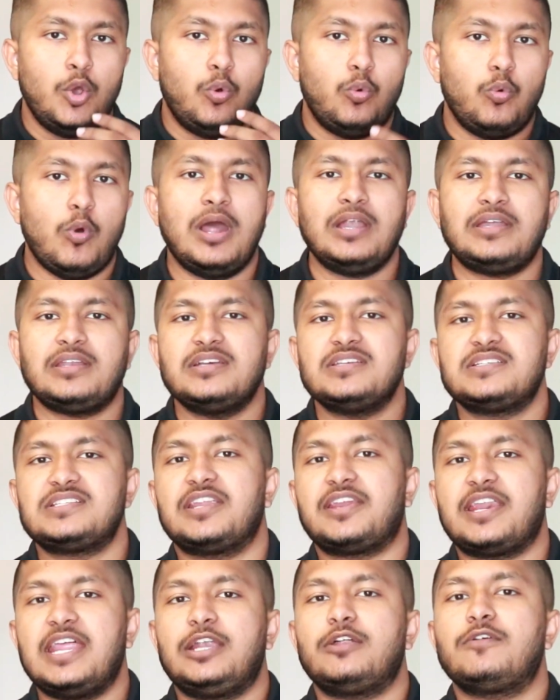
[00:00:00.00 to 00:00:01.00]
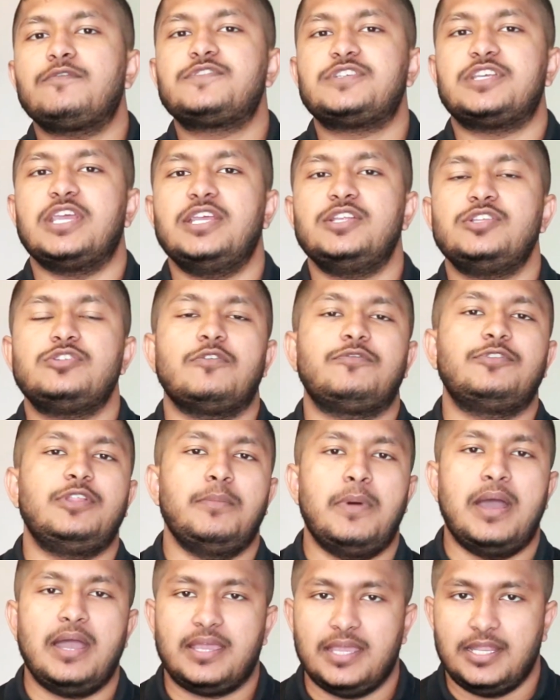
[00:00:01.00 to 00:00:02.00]
what is the rate of change of the
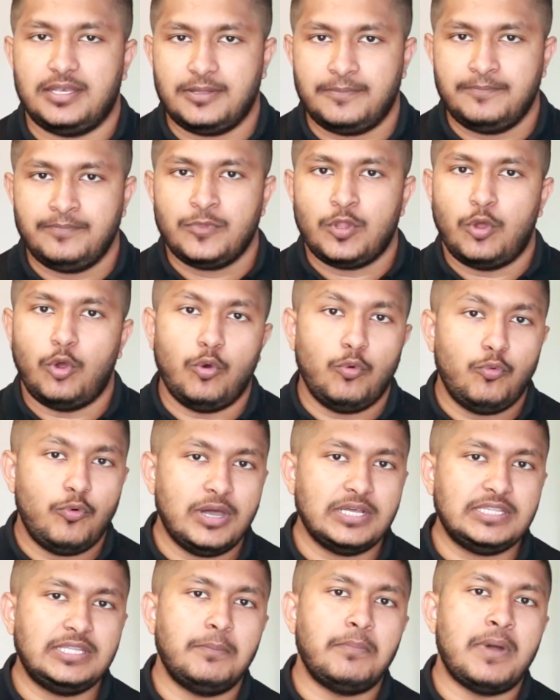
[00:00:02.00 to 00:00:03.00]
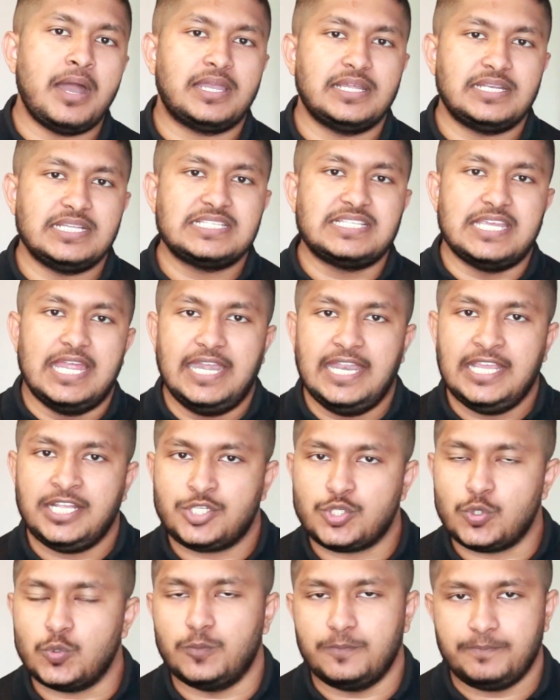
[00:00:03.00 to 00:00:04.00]
market or where the market is heading
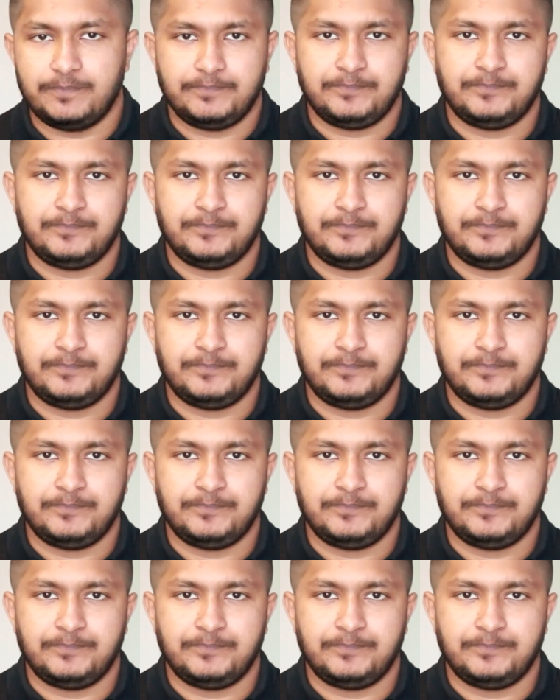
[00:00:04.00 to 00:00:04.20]
to.